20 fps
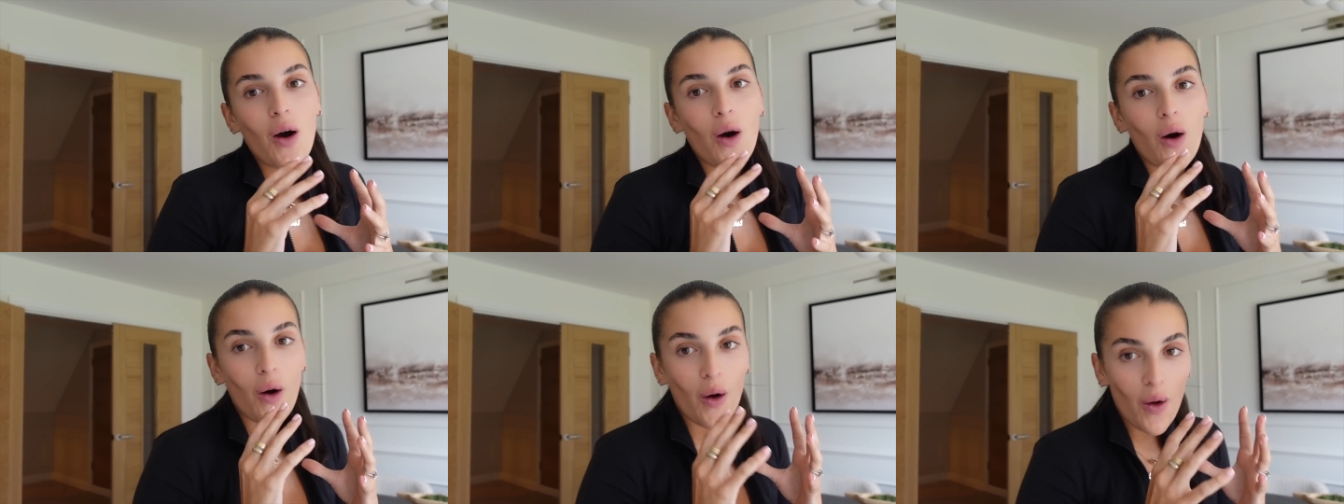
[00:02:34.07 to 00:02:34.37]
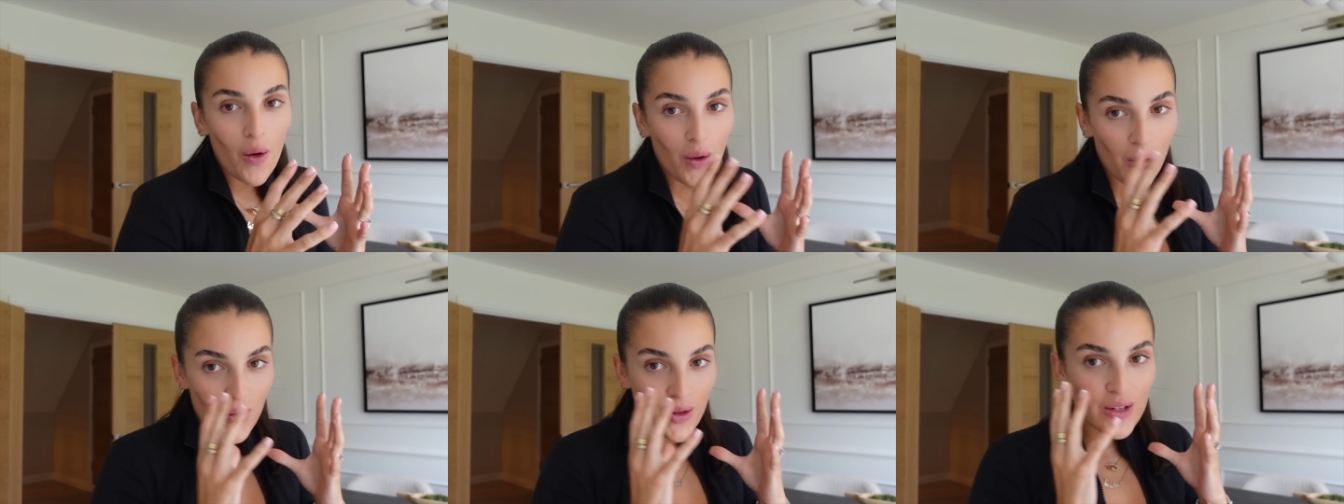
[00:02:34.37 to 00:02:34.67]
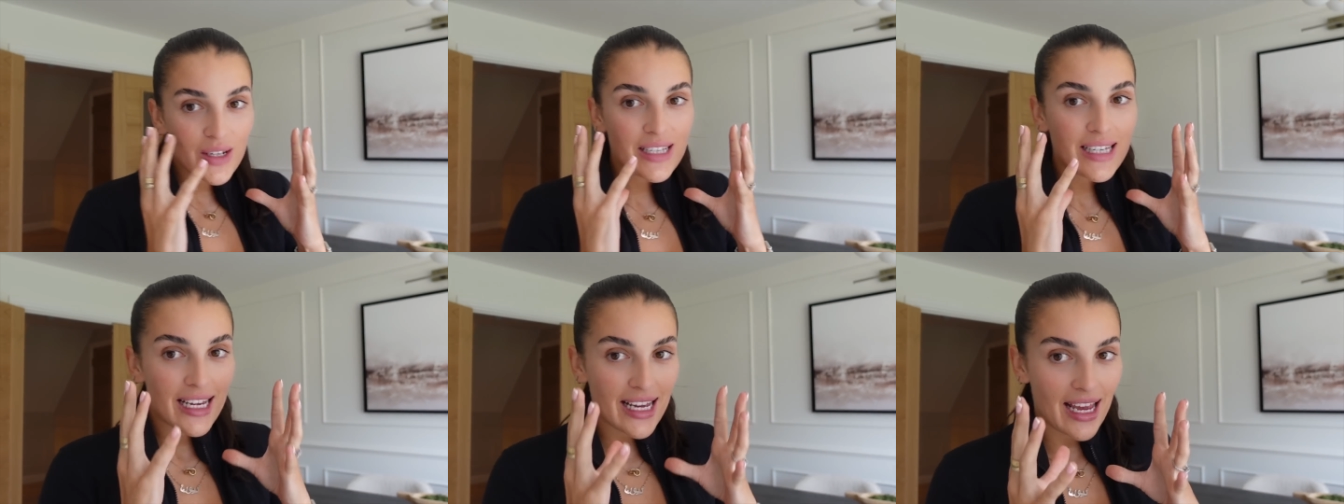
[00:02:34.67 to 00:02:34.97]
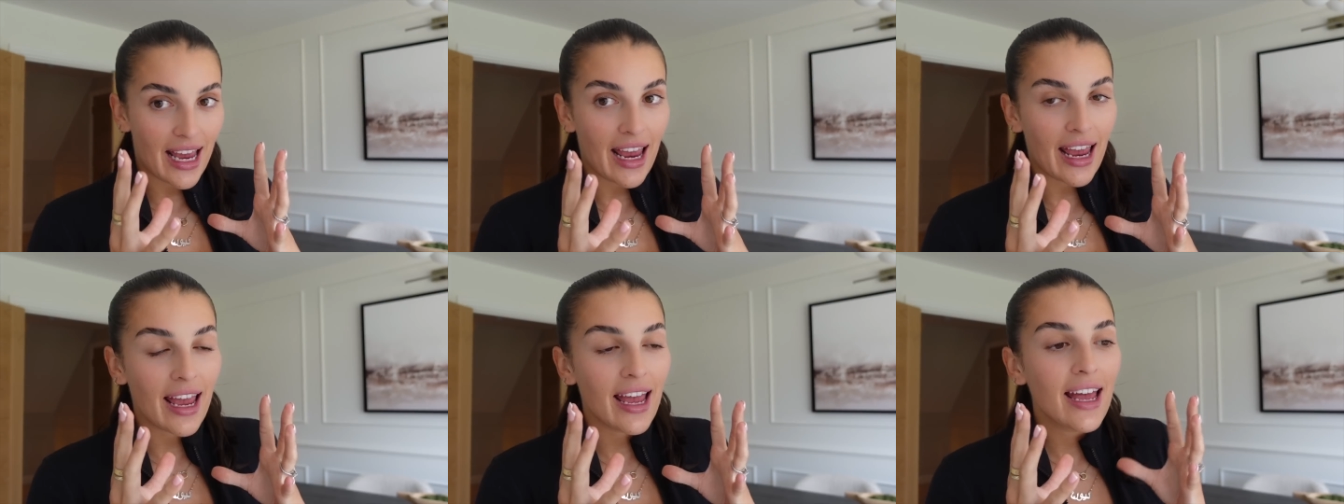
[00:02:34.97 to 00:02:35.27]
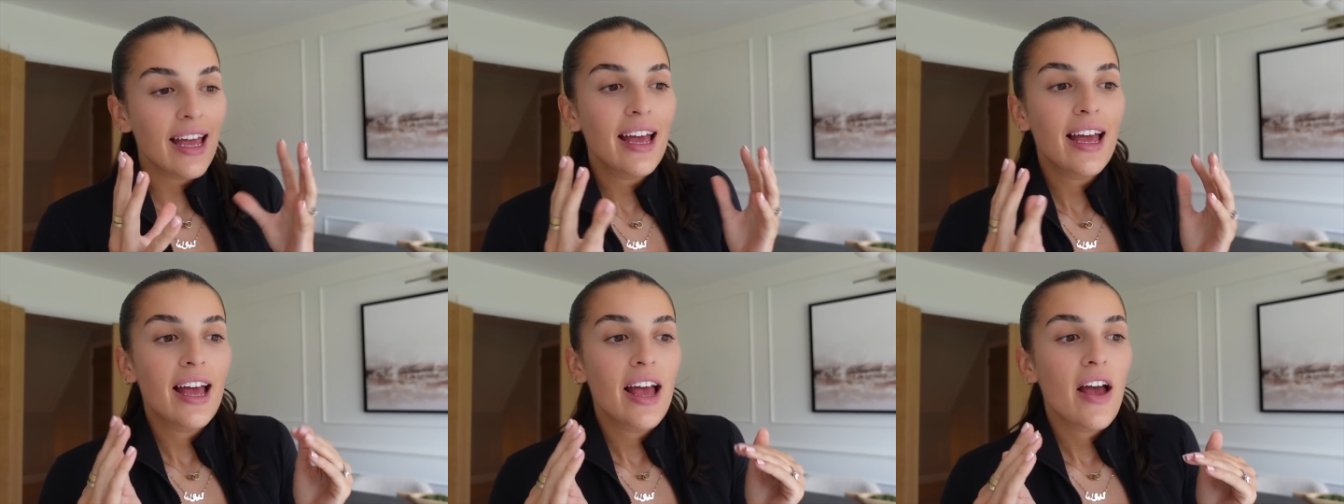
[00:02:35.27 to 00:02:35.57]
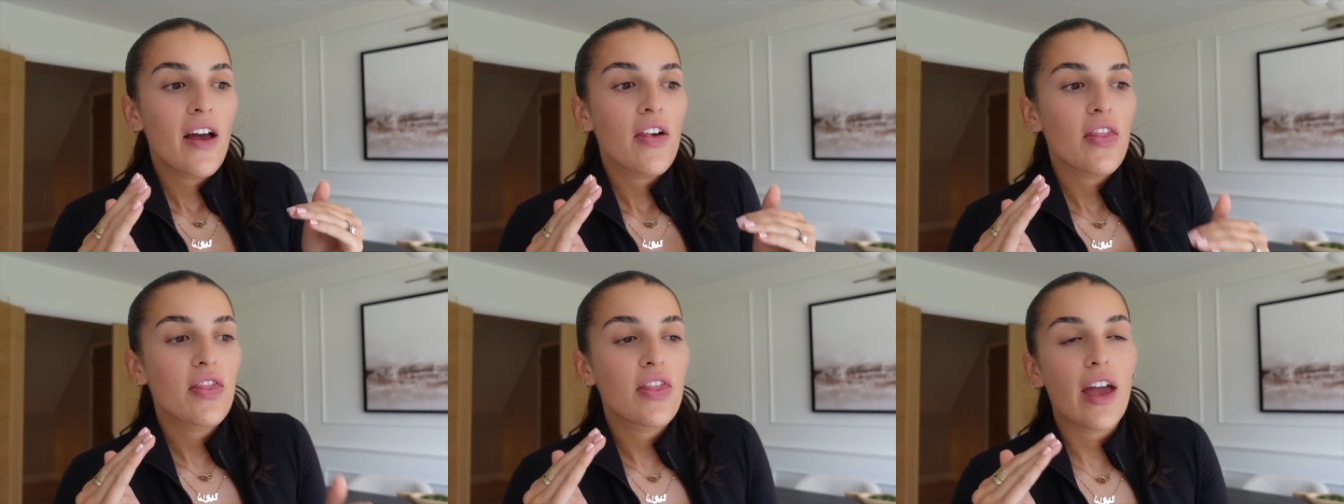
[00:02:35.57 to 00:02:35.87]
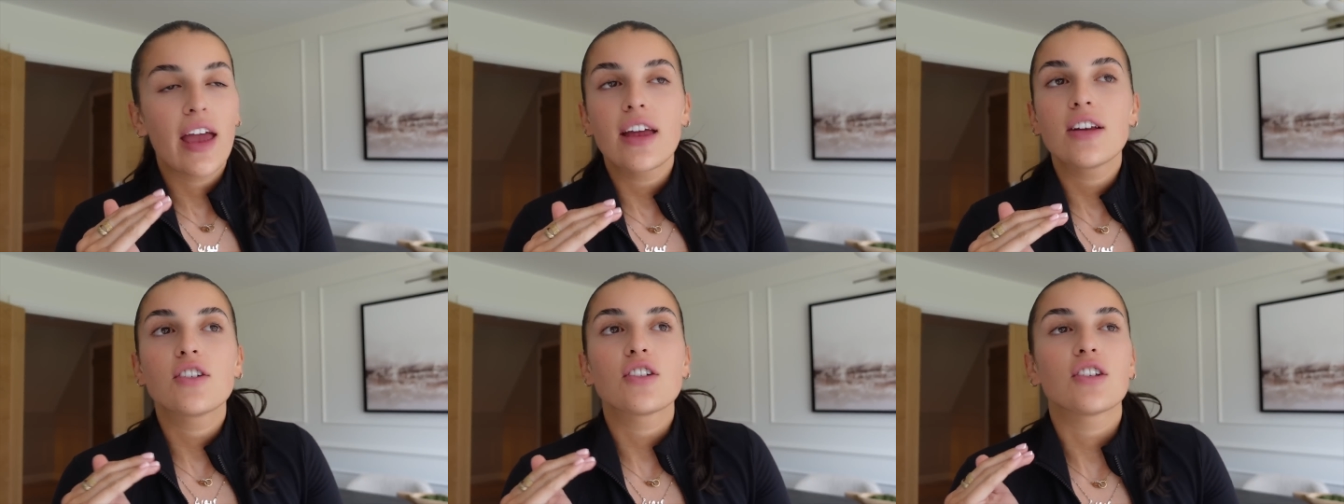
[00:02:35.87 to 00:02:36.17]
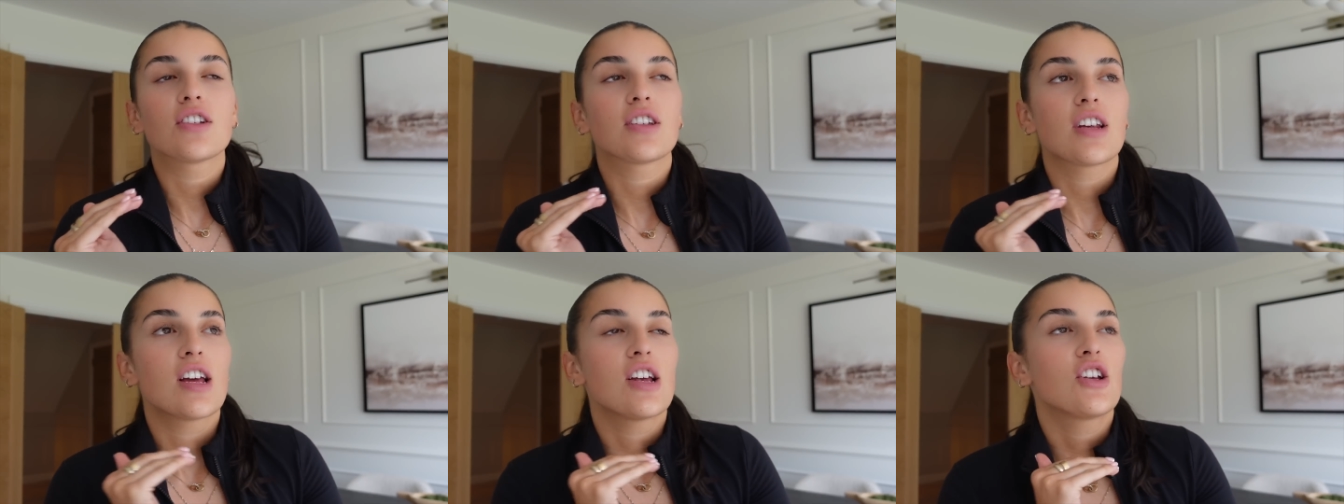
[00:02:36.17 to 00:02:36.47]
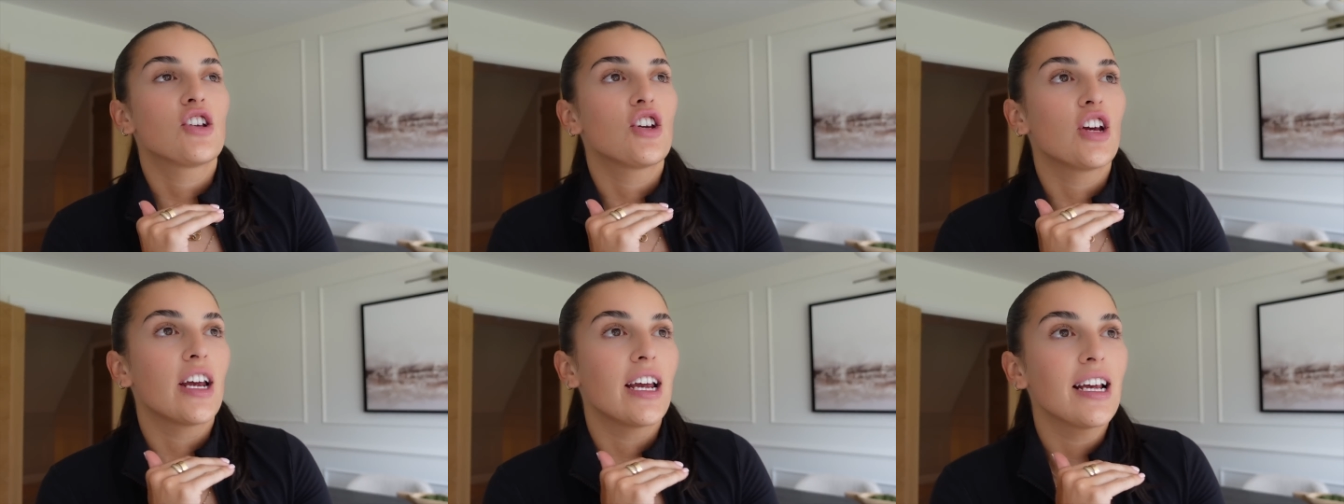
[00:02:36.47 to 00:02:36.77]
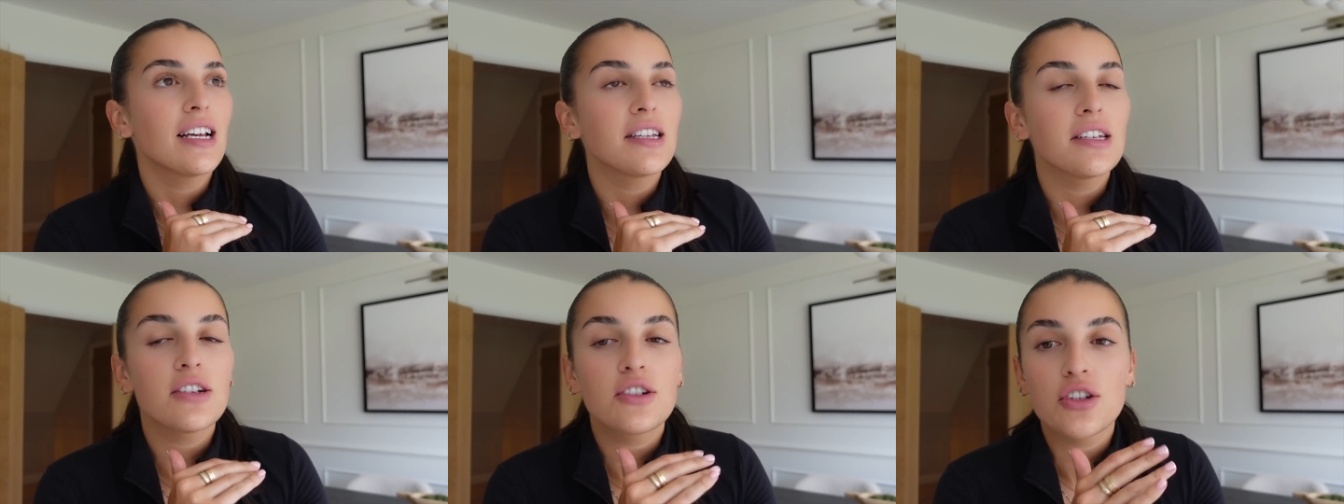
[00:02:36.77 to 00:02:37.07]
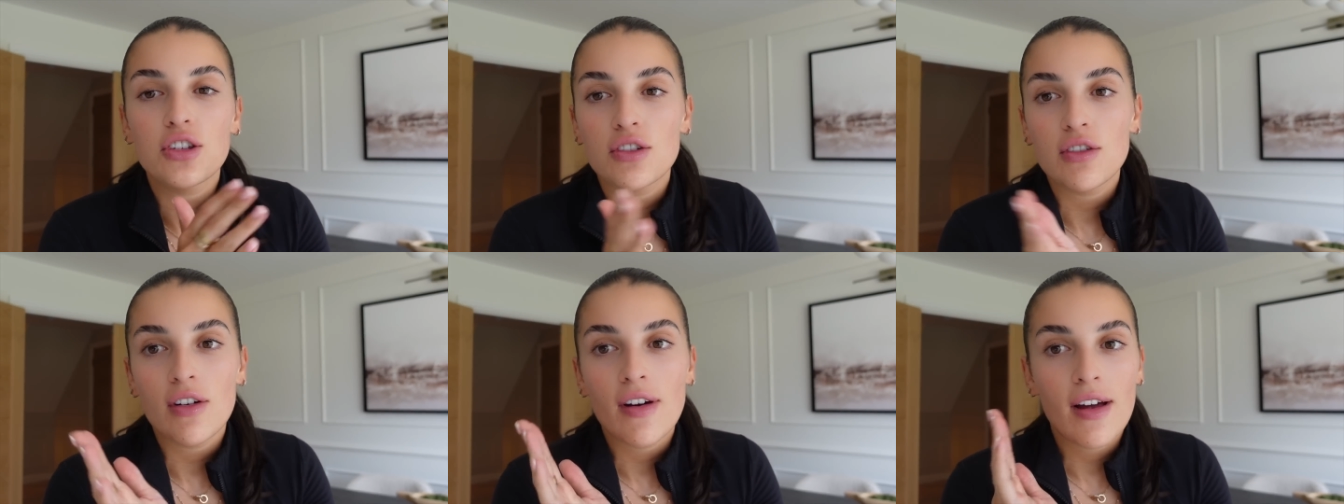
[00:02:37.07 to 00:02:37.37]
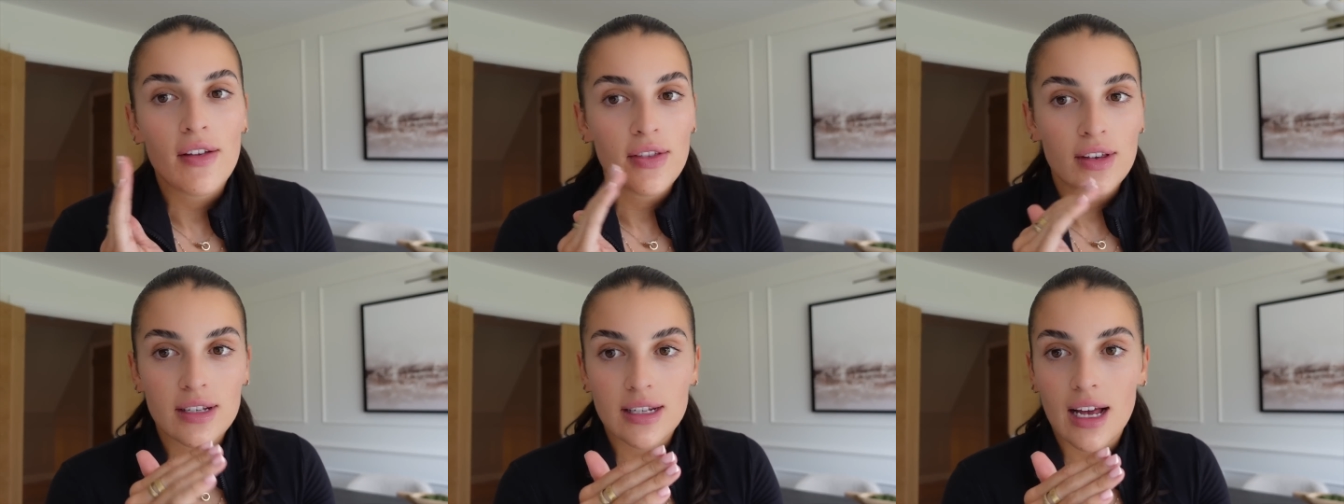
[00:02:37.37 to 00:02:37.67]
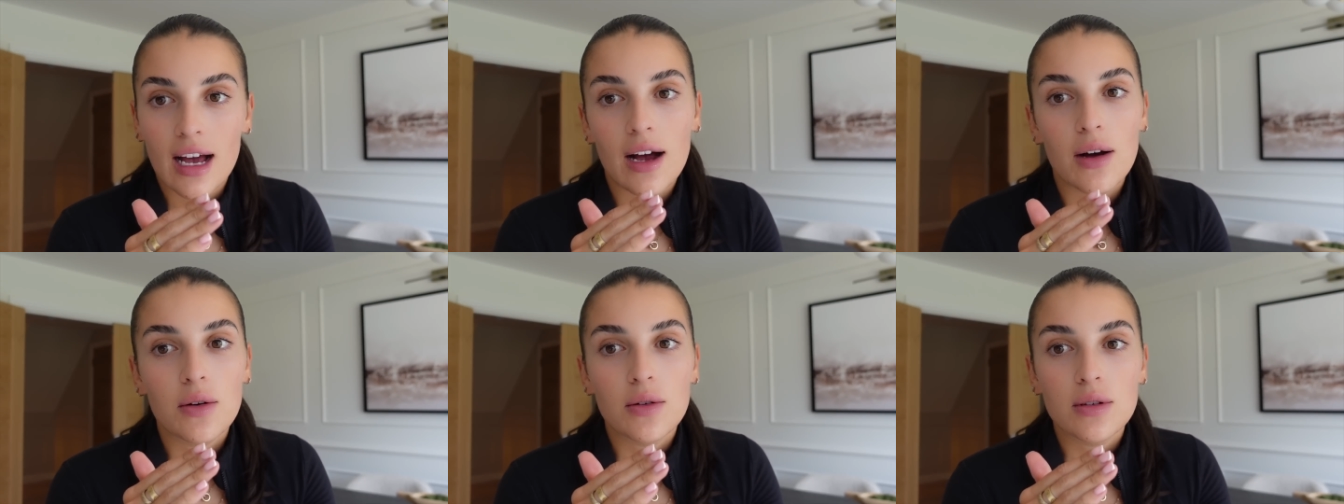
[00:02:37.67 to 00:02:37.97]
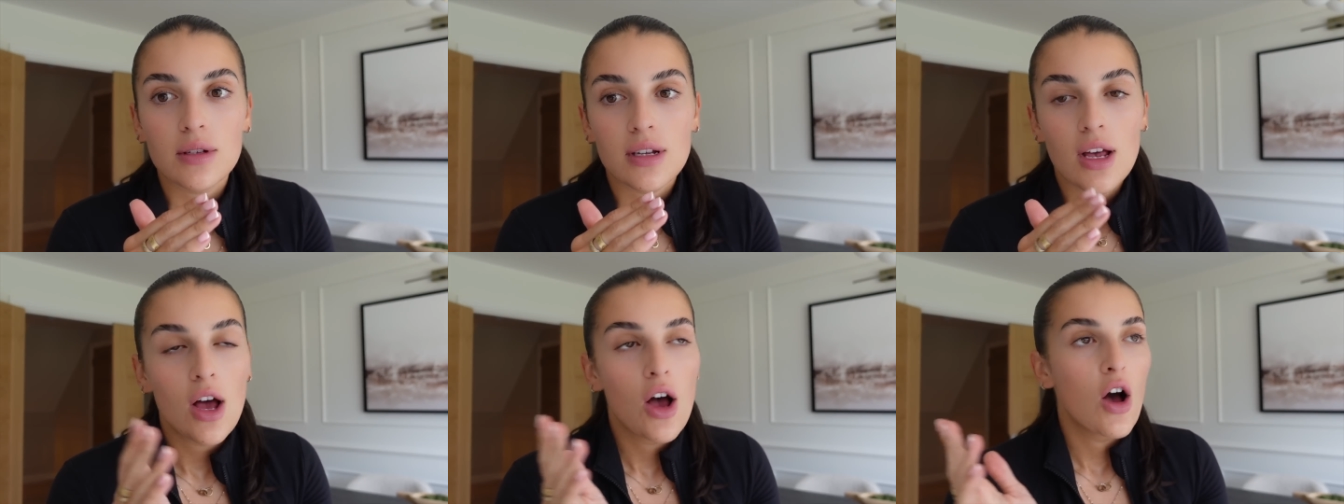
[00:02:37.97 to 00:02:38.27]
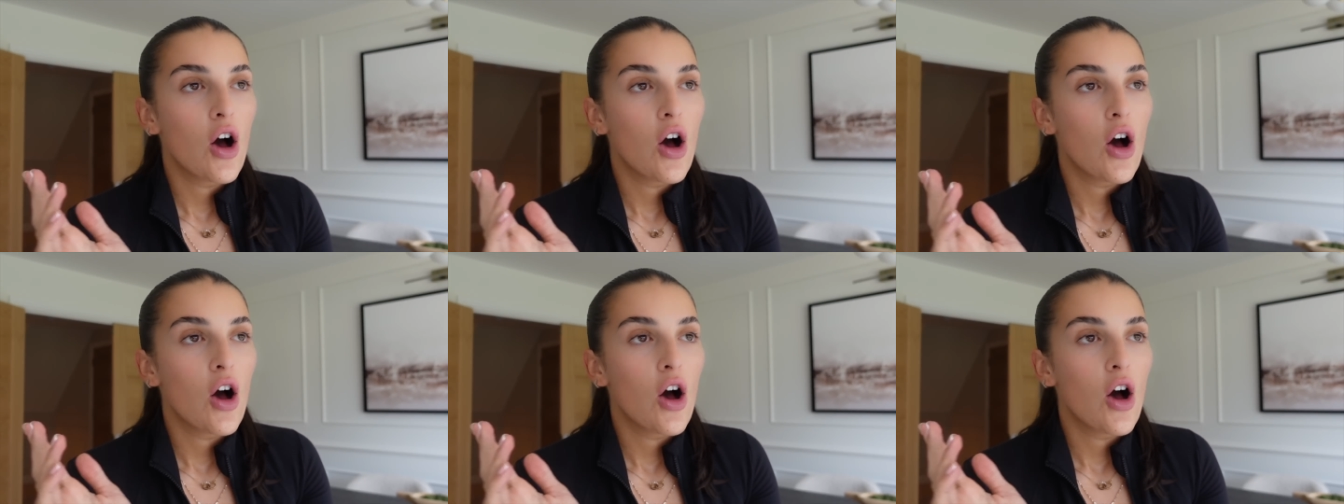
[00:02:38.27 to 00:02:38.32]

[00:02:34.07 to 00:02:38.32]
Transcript: all day they just chase each other around this house